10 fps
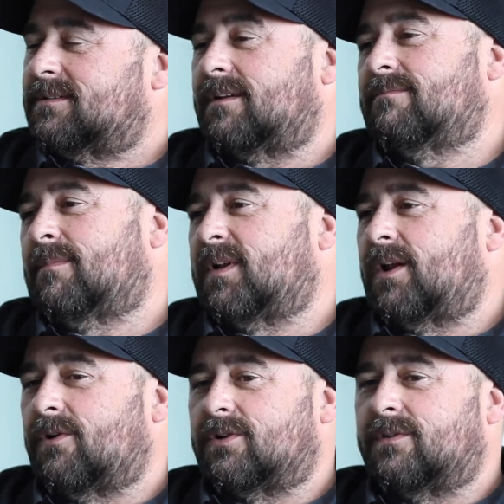I mean, I
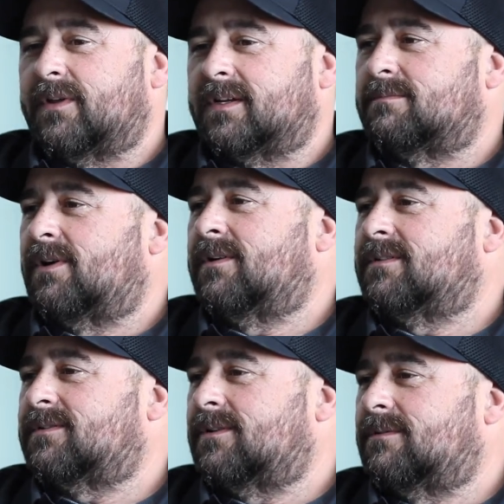heard good things about
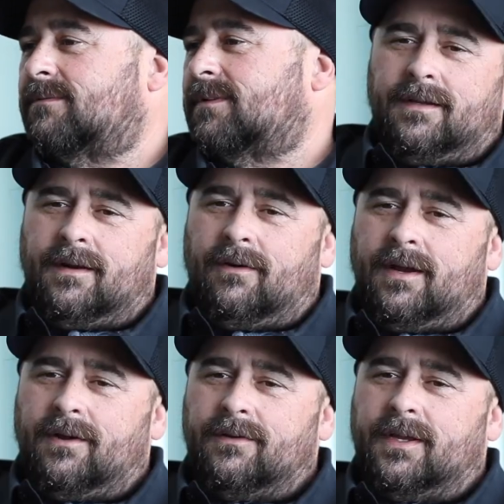it, so, you know,
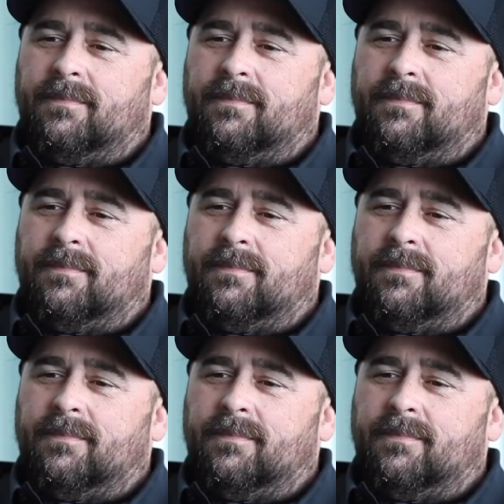I heard they